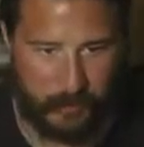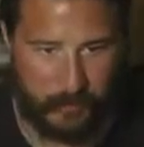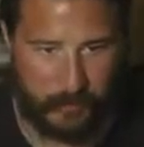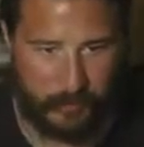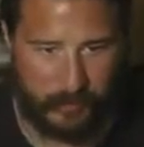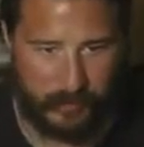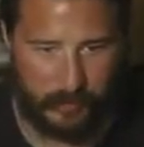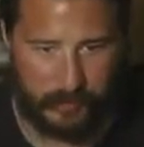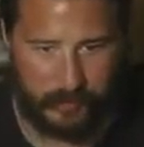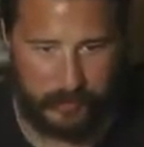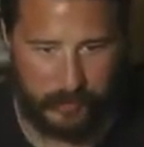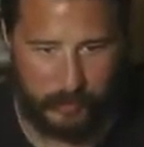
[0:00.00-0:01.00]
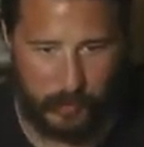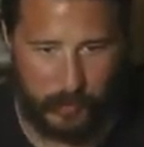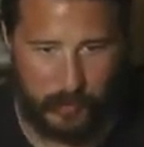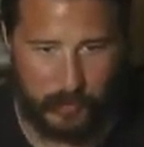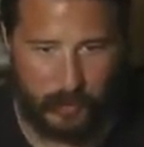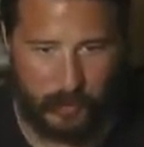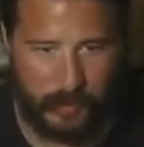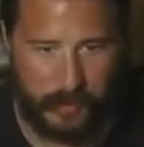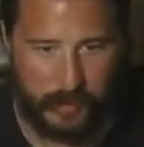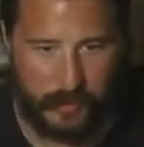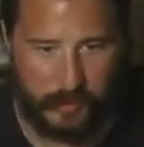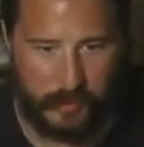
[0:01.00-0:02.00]
the road to glory is
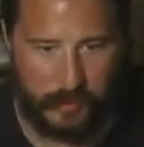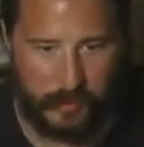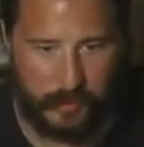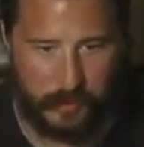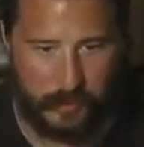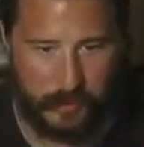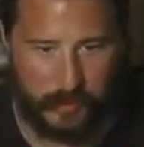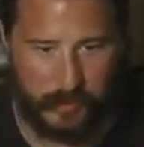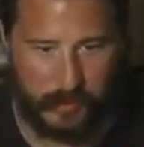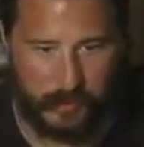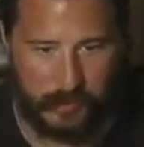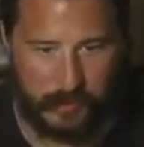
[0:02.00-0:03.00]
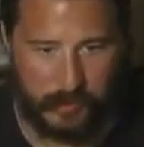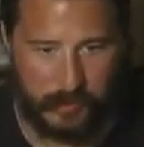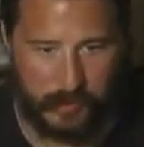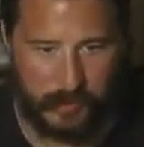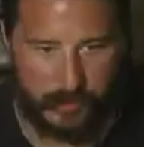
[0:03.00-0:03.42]
where you really feel the